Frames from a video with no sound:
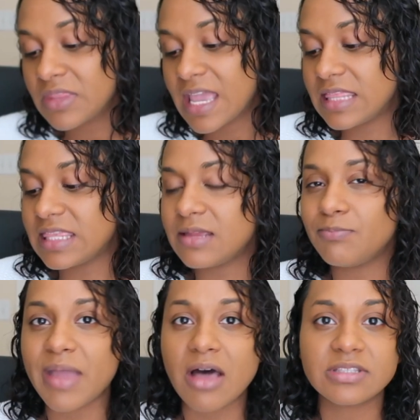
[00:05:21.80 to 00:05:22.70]
and
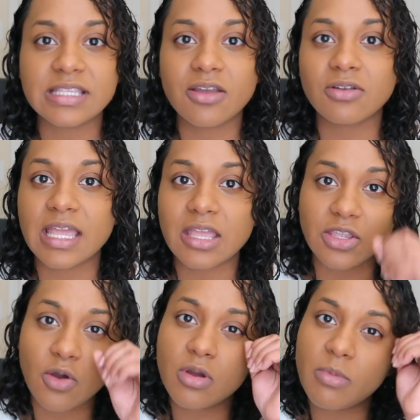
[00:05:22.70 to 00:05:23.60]
then bouncing on like a
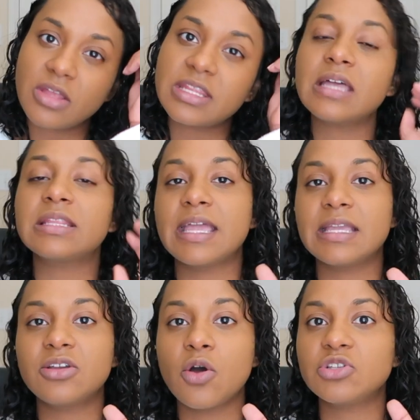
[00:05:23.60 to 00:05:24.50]
yoga ball, not
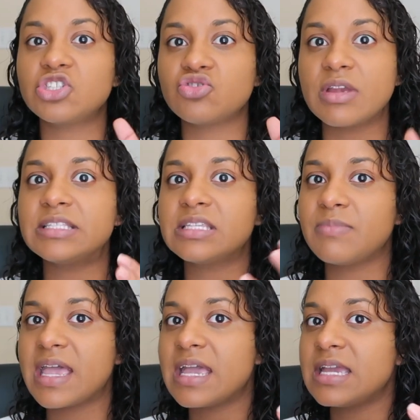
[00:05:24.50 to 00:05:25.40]
like going straight to
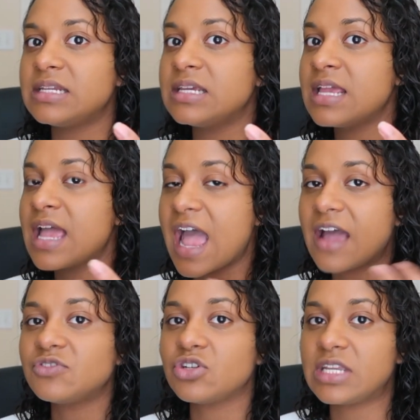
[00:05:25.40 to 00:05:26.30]
bed
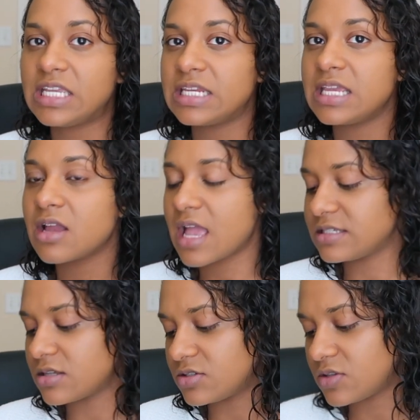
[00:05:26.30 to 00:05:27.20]
after eating,
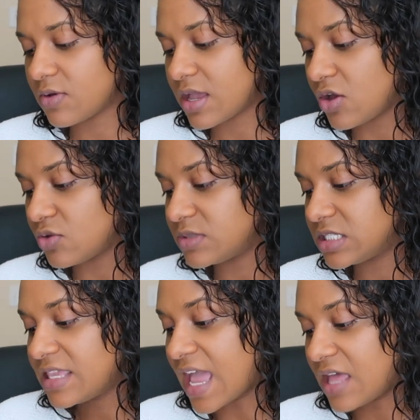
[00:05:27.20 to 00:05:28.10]
has also
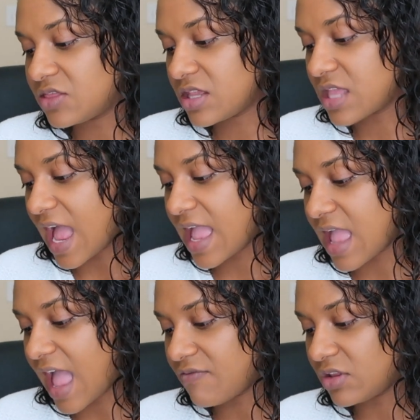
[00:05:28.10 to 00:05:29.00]
helped. Yeah, I
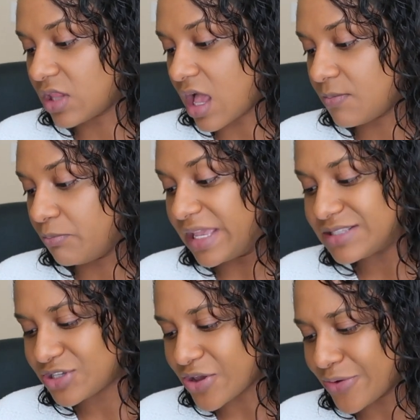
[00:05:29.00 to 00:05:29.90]
have a lot.
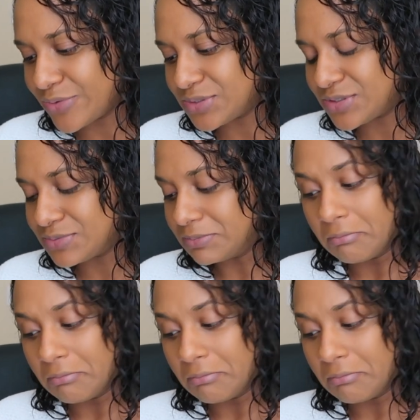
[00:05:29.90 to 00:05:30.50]
Mentos,